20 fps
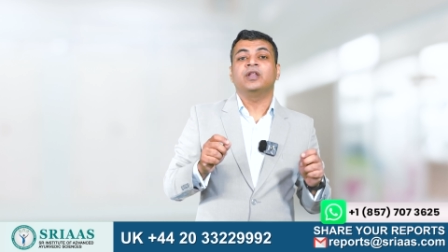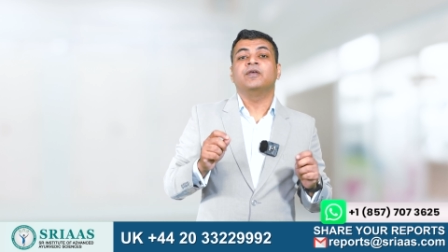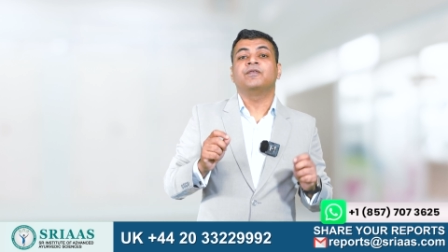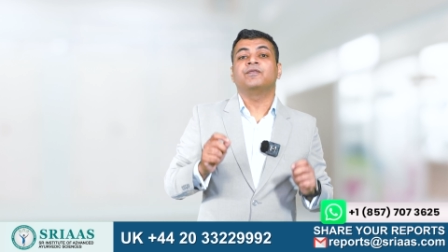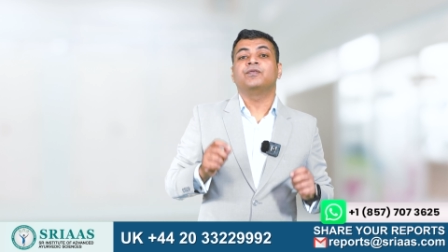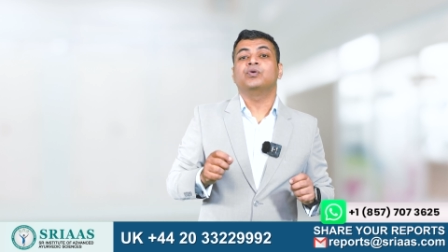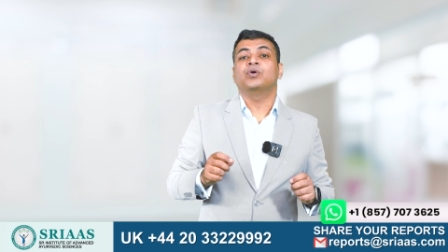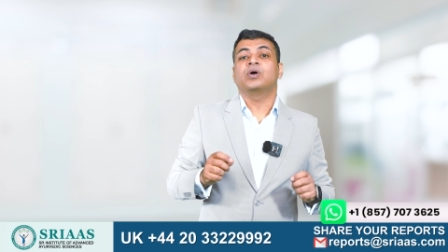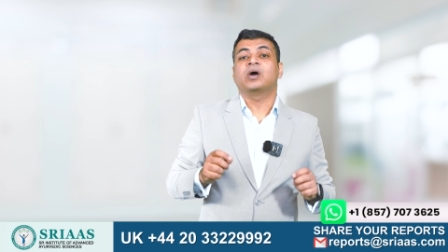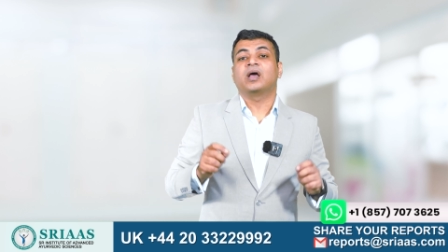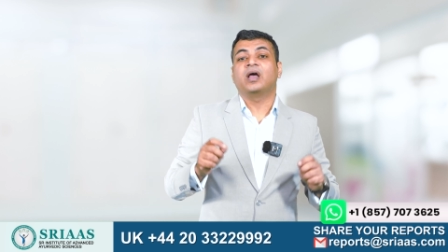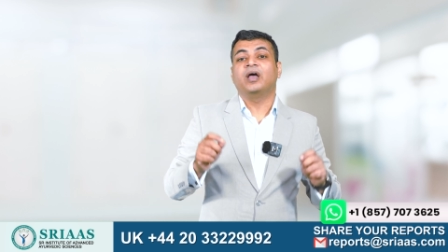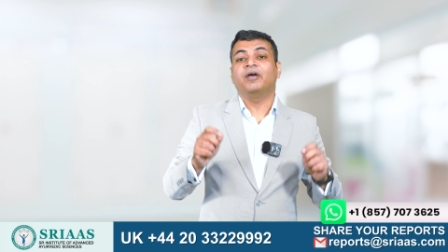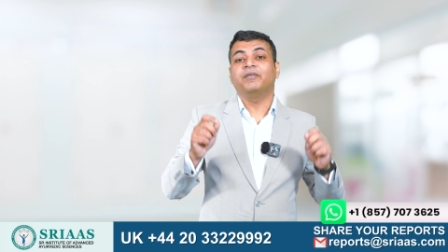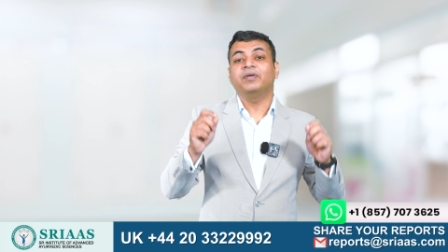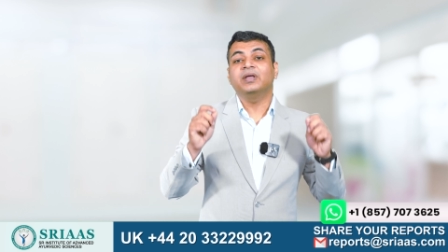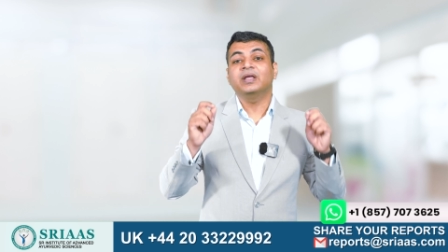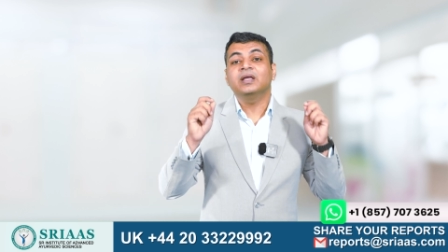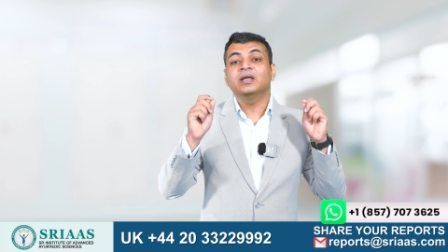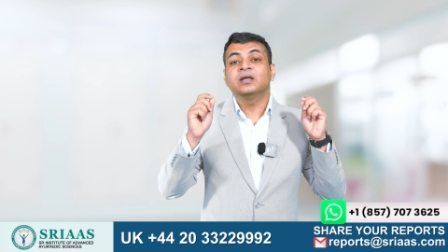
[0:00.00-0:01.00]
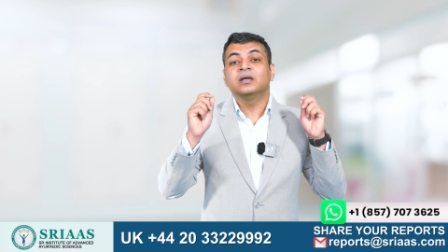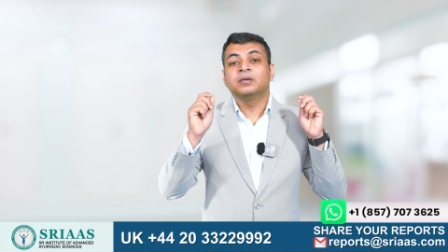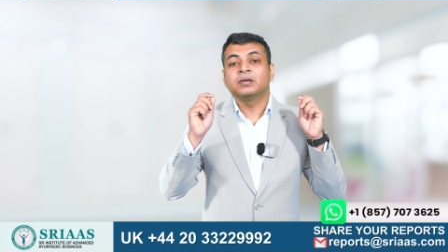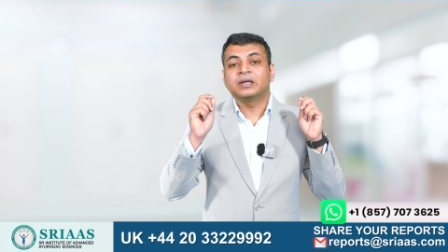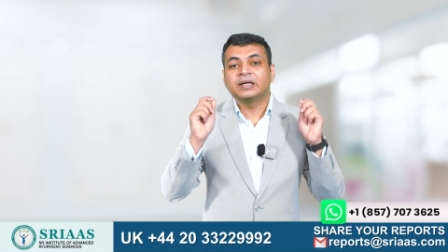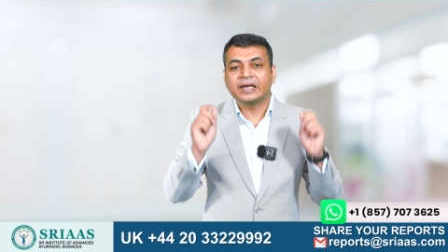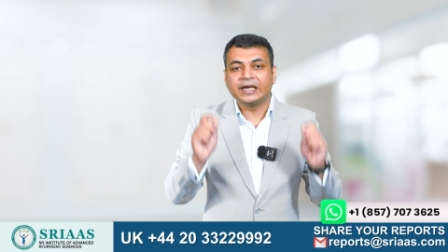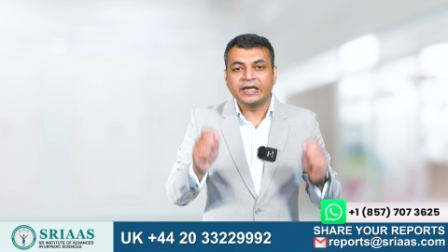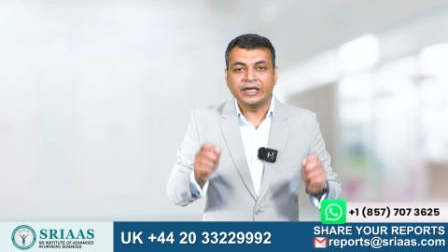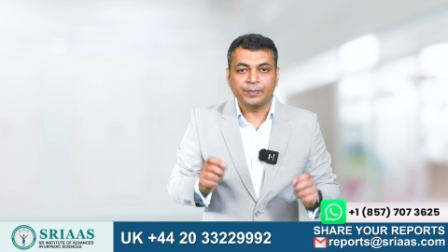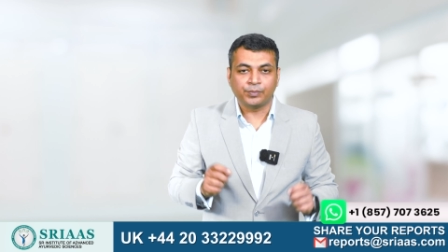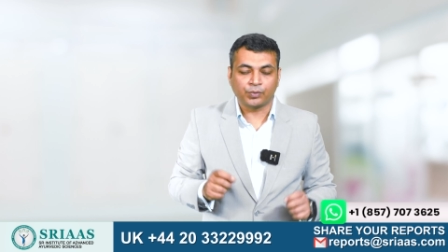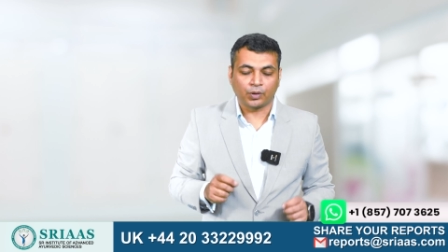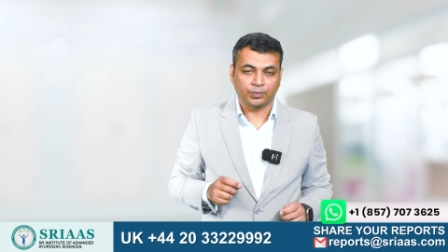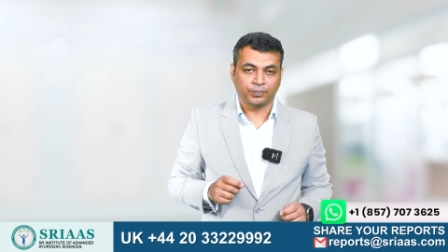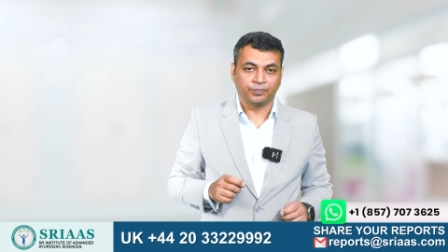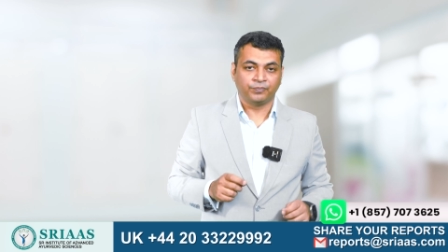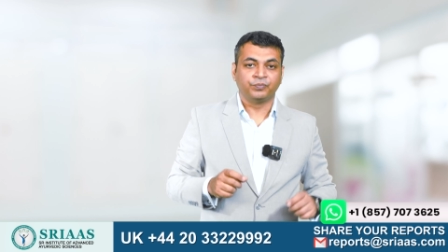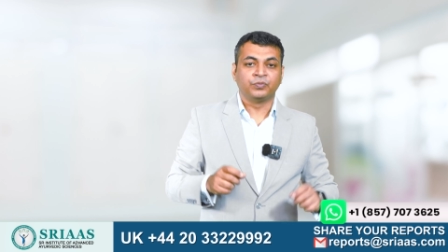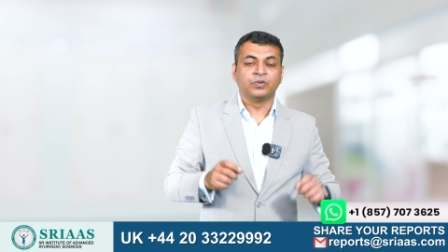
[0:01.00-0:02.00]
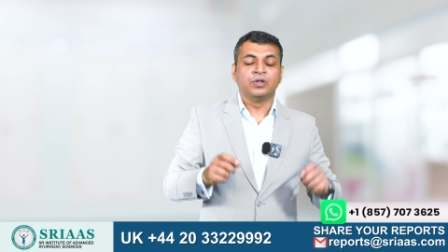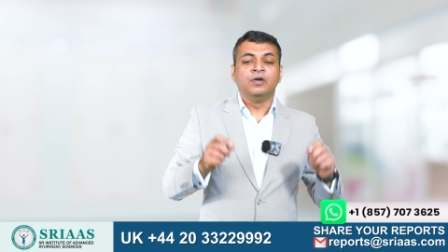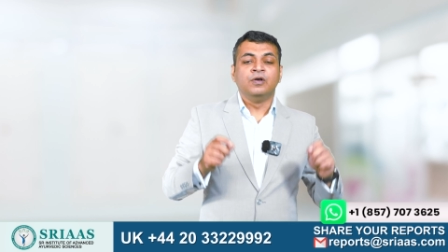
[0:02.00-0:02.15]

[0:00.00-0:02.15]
if you are having kidney problem.